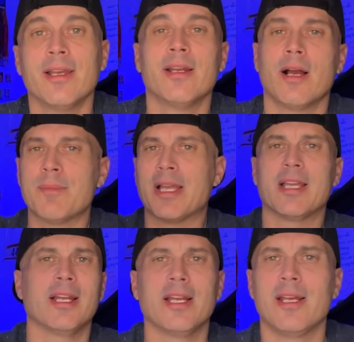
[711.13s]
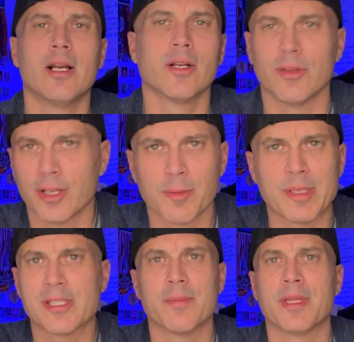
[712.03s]
you know, I'm not getting any younger. There could be
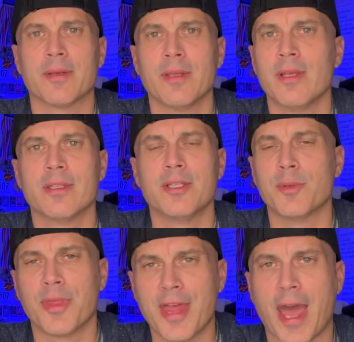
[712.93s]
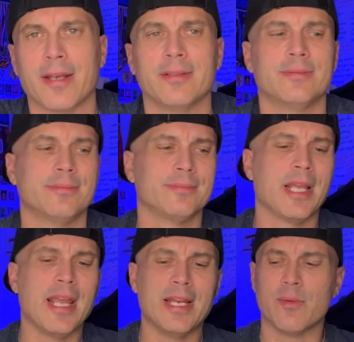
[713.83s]
something to do with that.
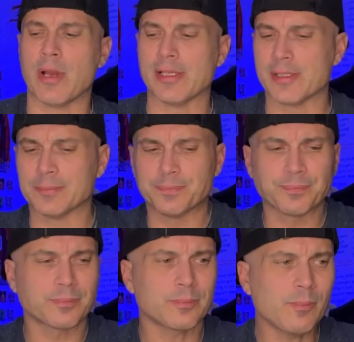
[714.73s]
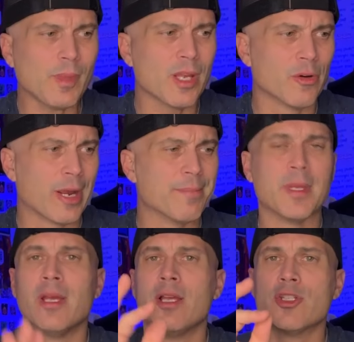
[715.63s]
Anyways, all right,
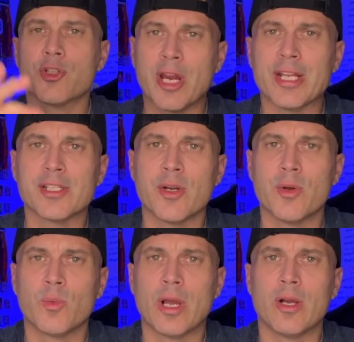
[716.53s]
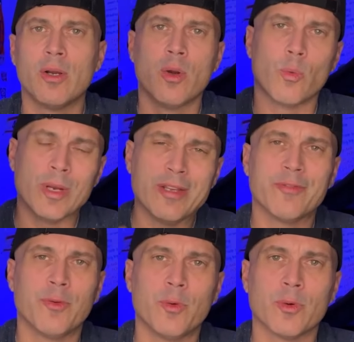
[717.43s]
training's going well. Week
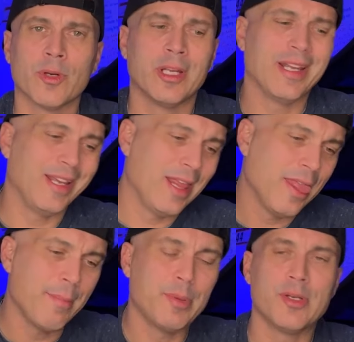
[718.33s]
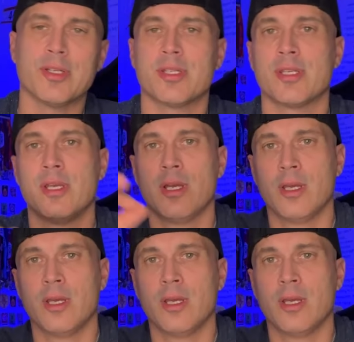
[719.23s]
4 in the books.